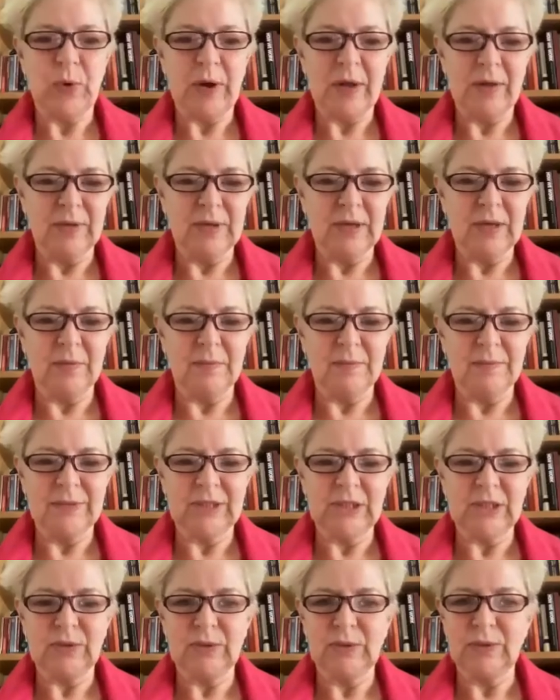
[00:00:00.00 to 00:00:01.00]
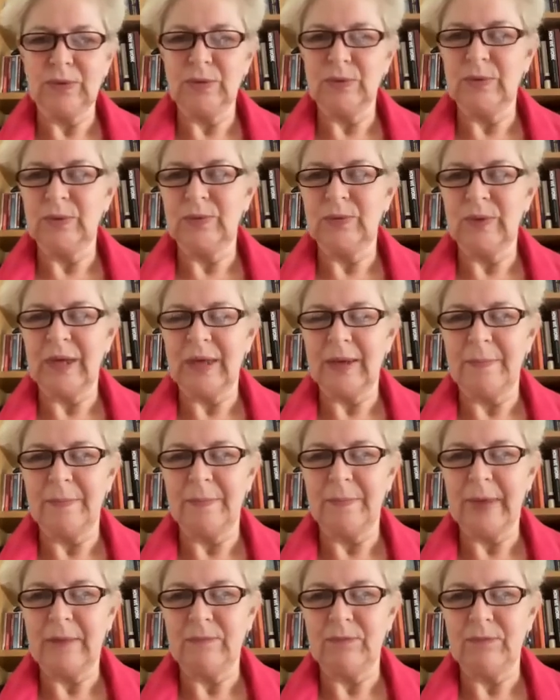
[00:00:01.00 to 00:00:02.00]
welcome to
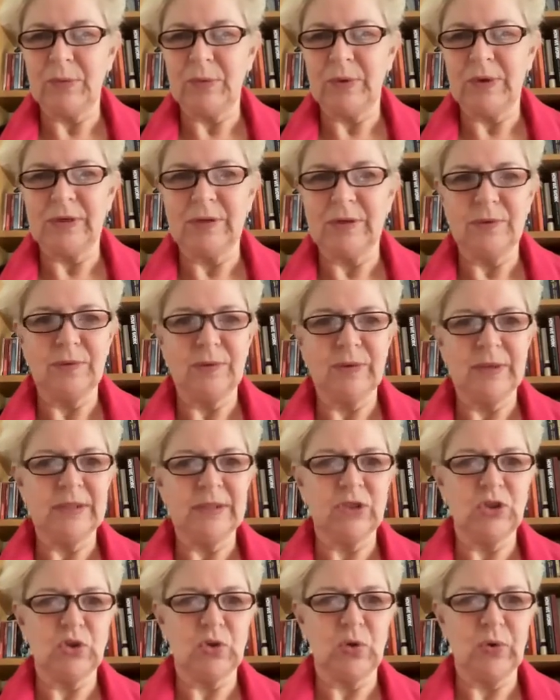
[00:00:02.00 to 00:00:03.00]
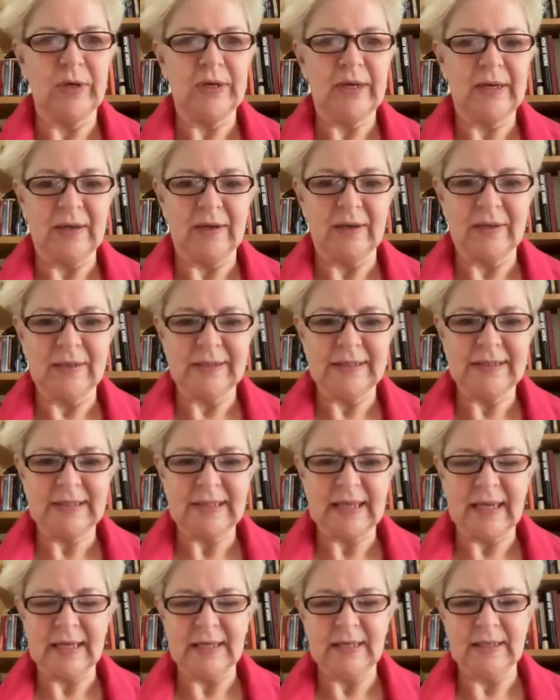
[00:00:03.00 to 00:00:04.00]
everyone who is joining us,
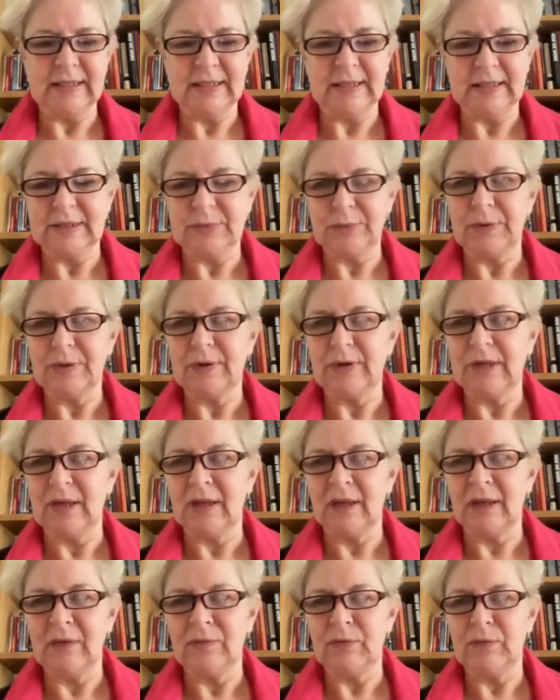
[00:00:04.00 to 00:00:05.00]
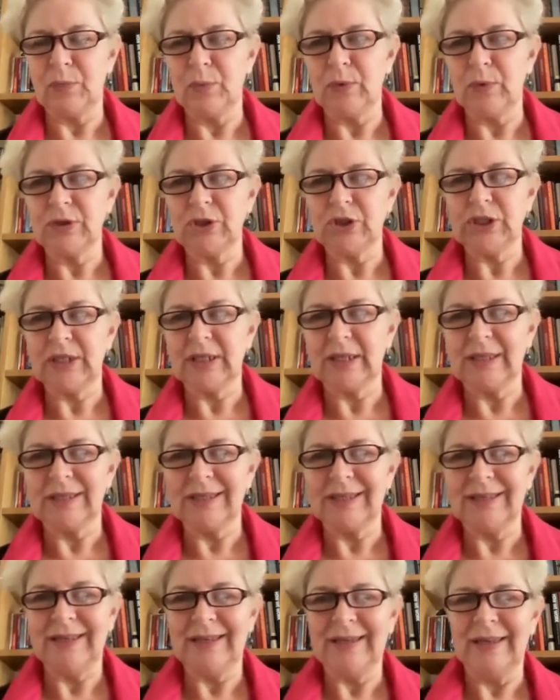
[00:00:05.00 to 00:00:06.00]
and whether live or watching
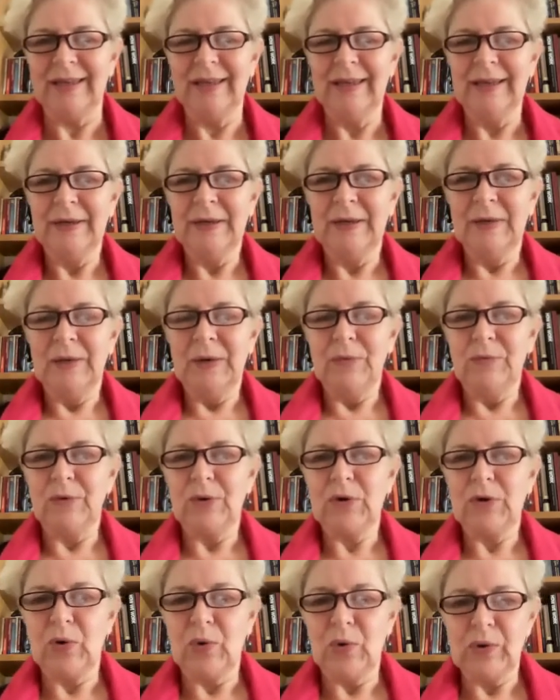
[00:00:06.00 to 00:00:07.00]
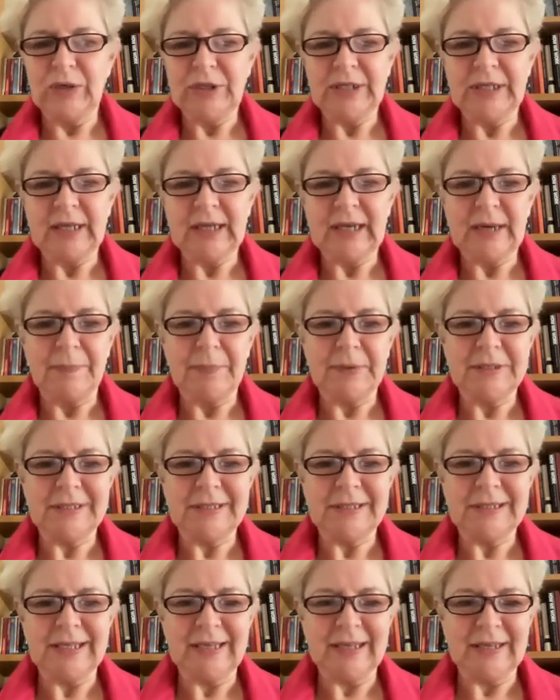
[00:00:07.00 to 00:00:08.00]
the recording, and a
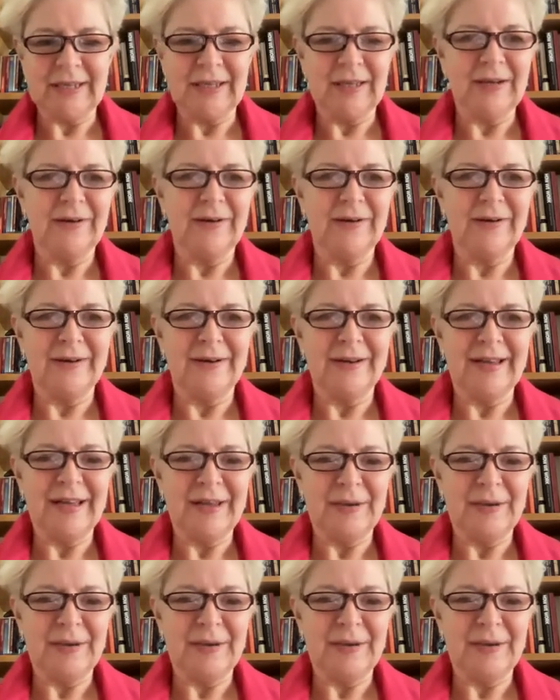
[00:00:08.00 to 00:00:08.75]
particular